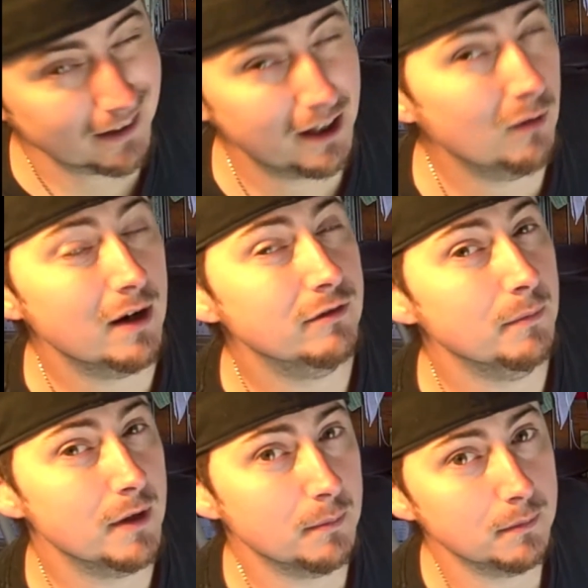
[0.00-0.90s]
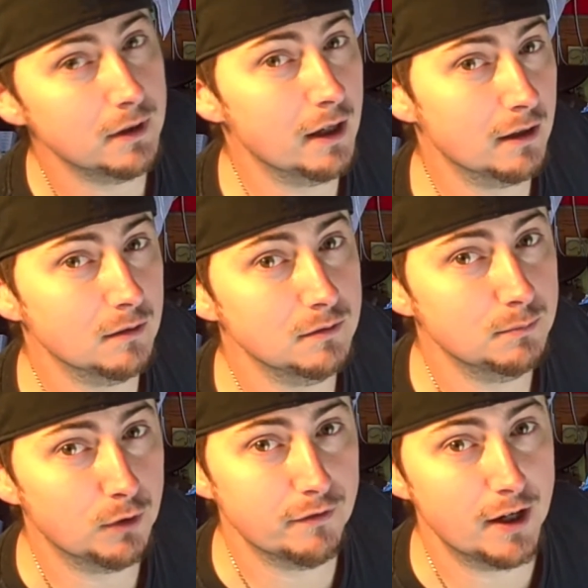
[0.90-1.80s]
to lean away from them and
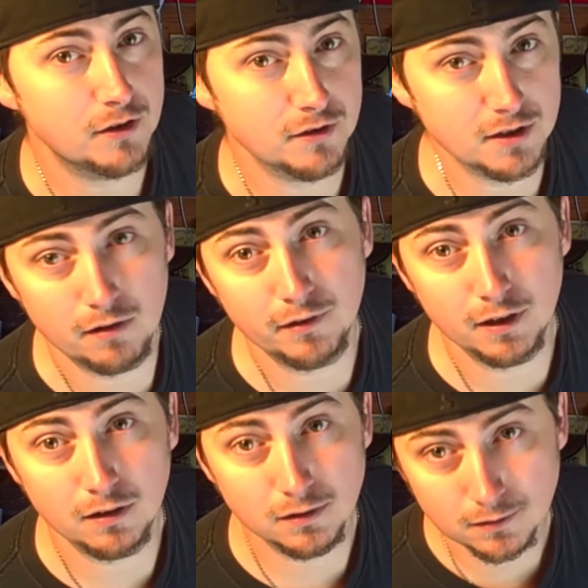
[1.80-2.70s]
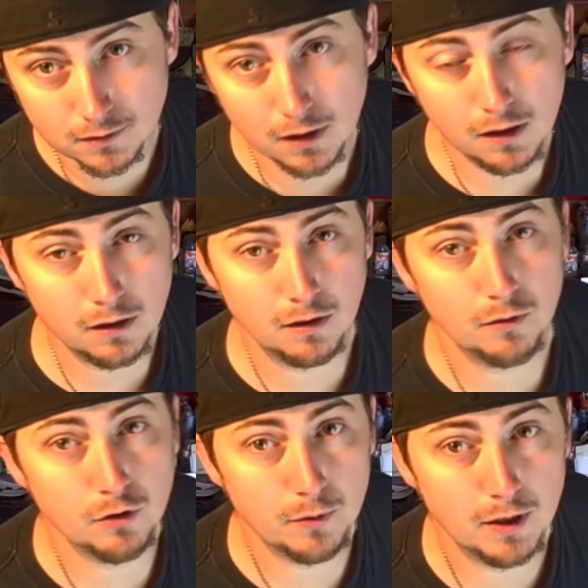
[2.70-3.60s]
perfect yourself into, you
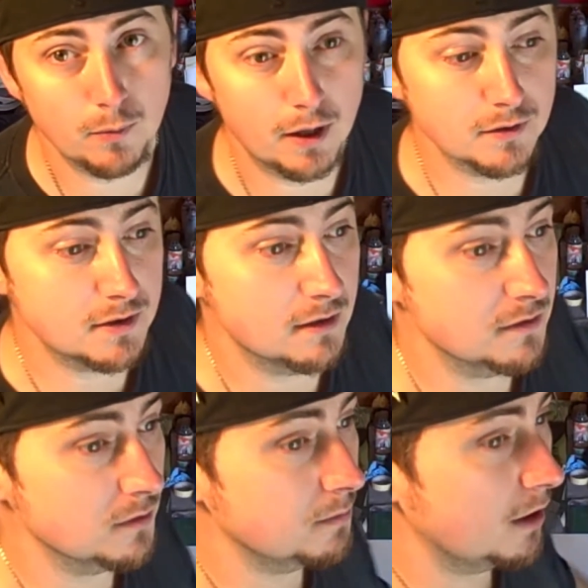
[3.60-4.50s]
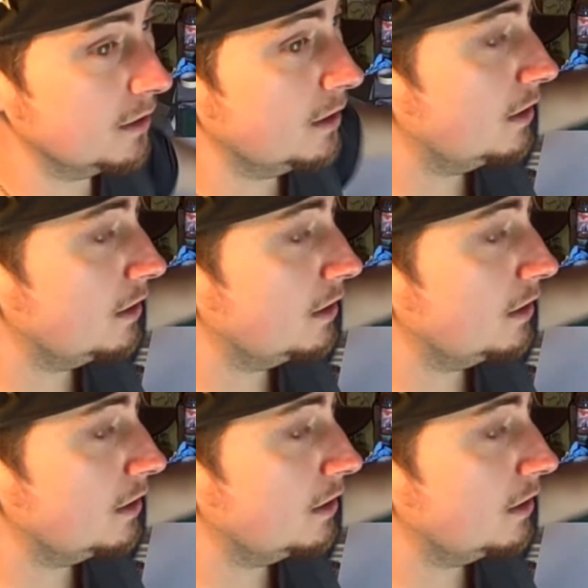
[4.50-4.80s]
know, doing it without stencils. But